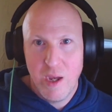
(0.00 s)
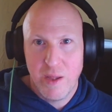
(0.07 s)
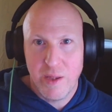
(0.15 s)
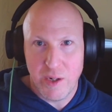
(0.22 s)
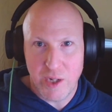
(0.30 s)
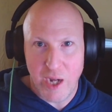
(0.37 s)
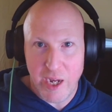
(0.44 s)

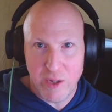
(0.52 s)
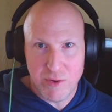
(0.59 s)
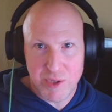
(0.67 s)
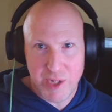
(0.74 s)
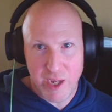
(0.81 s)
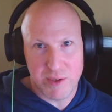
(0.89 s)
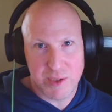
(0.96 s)
I use
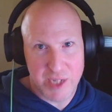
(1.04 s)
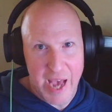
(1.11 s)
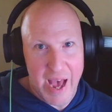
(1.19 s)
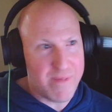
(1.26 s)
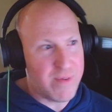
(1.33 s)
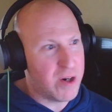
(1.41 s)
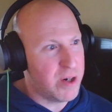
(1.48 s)
Tails
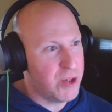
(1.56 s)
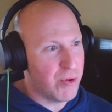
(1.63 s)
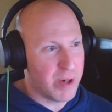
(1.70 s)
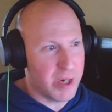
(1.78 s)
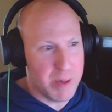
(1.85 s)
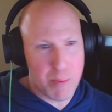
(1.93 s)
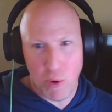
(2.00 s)
Tavern. You
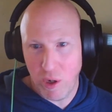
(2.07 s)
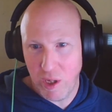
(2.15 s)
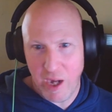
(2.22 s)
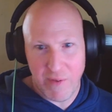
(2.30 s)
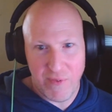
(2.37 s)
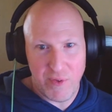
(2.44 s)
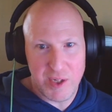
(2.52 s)
can import a lot
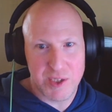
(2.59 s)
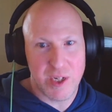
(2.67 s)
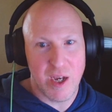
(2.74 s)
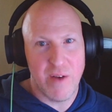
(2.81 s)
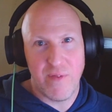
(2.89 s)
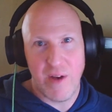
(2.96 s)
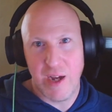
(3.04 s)
of free stuff.